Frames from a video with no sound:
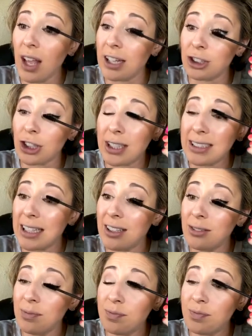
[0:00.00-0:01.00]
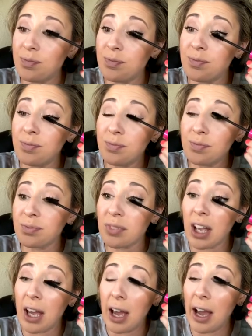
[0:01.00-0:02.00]
I shut it down,
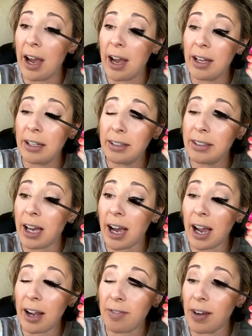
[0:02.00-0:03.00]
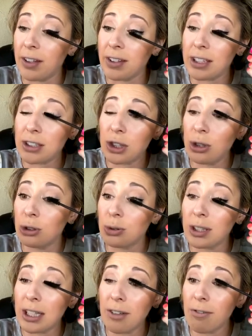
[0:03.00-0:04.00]
and I felt this huge
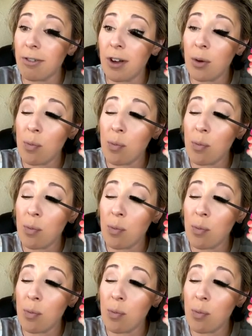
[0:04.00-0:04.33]
relief.